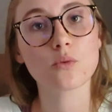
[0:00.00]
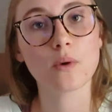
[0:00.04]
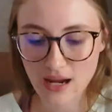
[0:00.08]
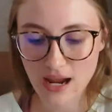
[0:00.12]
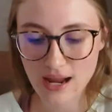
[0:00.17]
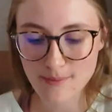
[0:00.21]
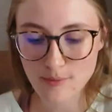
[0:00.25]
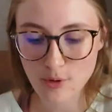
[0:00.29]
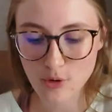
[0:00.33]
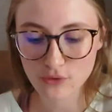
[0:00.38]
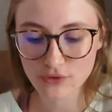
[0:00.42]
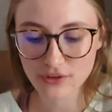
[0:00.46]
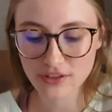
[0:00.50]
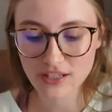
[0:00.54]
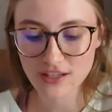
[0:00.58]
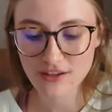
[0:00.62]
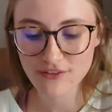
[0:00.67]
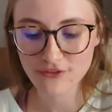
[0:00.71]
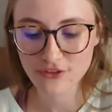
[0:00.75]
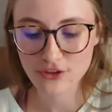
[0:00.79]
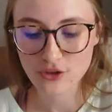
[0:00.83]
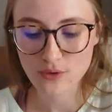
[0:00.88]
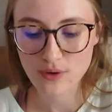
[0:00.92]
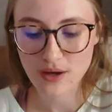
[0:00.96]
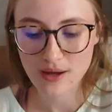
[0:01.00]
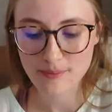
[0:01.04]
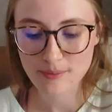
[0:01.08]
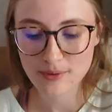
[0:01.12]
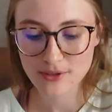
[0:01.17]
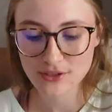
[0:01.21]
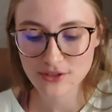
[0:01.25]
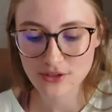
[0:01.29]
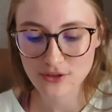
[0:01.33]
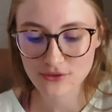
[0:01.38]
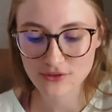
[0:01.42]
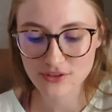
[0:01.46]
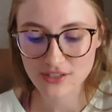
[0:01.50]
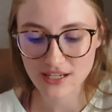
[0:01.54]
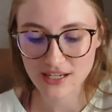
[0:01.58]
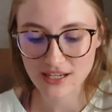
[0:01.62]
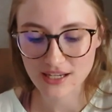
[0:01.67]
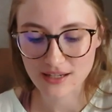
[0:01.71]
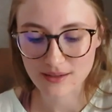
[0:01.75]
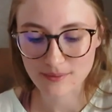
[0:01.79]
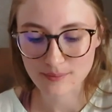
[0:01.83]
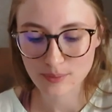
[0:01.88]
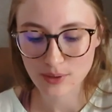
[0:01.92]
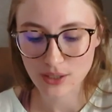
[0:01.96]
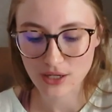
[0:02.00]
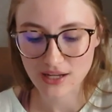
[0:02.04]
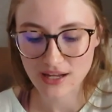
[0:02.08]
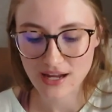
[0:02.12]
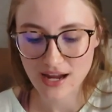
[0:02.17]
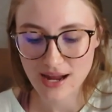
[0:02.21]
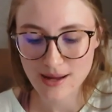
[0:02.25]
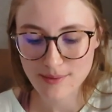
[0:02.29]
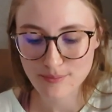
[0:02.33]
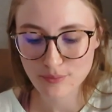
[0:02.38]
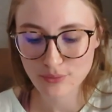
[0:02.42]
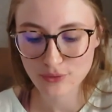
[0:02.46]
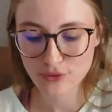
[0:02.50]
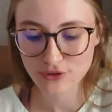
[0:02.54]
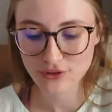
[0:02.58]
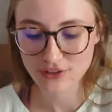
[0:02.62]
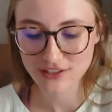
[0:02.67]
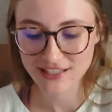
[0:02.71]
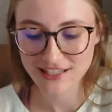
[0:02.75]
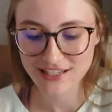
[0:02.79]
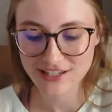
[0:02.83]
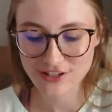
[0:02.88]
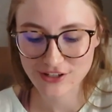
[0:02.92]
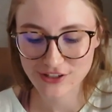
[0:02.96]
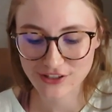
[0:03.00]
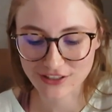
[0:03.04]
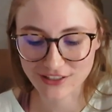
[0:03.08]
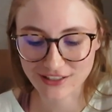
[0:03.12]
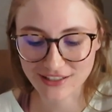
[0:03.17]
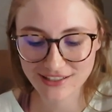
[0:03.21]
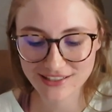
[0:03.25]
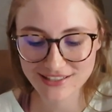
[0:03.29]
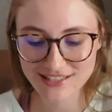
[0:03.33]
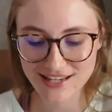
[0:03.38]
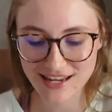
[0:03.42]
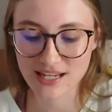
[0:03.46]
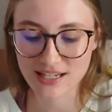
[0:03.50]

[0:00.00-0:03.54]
I'm only a few episodes in, but I'm pretty hooked,